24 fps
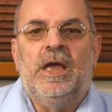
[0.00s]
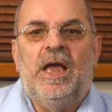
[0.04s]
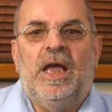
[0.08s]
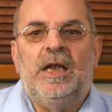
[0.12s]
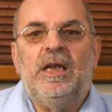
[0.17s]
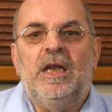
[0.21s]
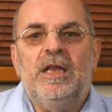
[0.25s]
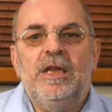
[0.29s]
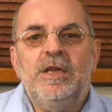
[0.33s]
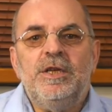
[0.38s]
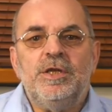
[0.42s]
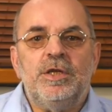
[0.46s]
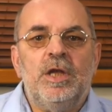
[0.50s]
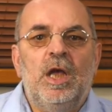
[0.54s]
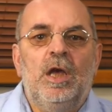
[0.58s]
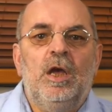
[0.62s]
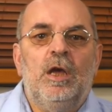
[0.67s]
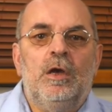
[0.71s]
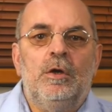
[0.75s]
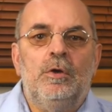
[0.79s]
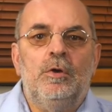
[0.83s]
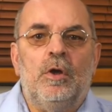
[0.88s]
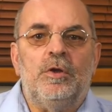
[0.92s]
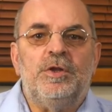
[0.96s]
at least
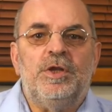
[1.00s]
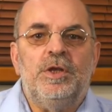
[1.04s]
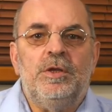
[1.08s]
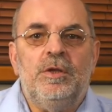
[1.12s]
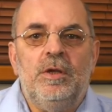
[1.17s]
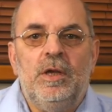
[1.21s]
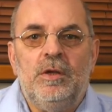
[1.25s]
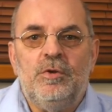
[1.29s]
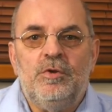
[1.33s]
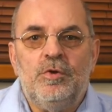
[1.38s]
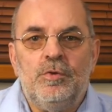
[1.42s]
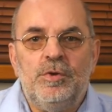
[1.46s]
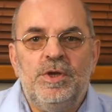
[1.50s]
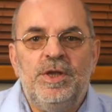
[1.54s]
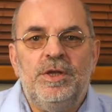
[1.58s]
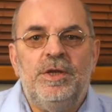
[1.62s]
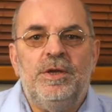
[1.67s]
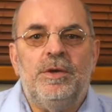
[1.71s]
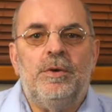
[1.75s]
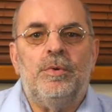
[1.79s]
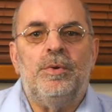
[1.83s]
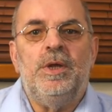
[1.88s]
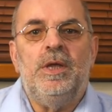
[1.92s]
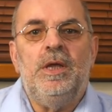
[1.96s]
not to the
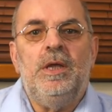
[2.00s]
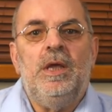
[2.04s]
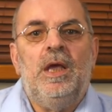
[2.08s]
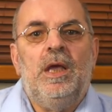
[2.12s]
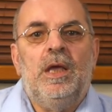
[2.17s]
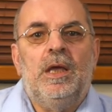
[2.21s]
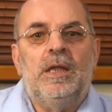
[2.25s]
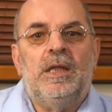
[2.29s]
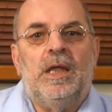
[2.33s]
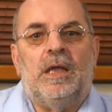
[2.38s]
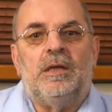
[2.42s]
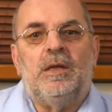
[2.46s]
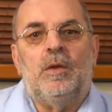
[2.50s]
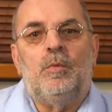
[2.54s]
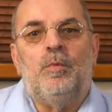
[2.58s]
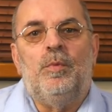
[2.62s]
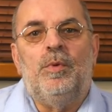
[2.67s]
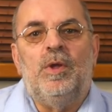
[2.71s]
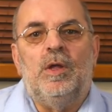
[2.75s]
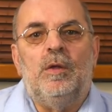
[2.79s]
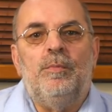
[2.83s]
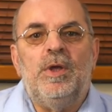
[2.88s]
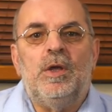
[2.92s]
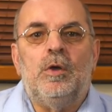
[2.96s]
degree that it
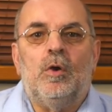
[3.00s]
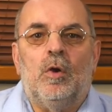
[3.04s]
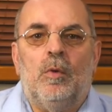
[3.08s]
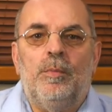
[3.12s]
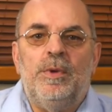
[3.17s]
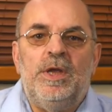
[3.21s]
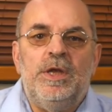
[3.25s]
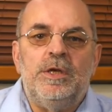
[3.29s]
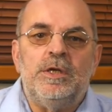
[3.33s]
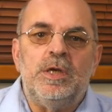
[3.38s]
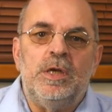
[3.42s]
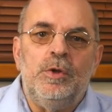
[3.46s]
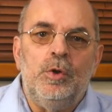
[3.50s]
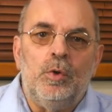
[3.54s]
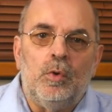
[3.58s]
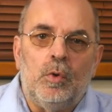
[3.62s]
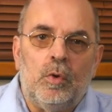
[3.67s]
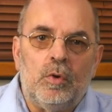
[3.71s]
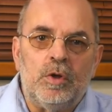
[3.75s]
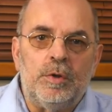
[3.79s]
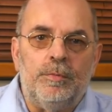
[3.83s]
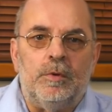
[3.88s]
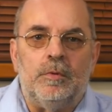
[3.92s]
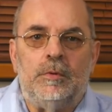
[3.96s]
will become easily
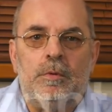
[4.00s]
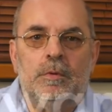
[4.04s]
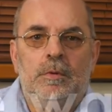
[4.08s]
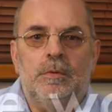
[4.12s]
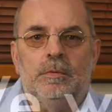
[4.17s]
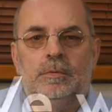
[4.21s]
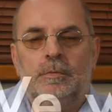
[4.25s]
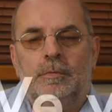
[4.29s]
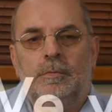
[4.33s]
audible.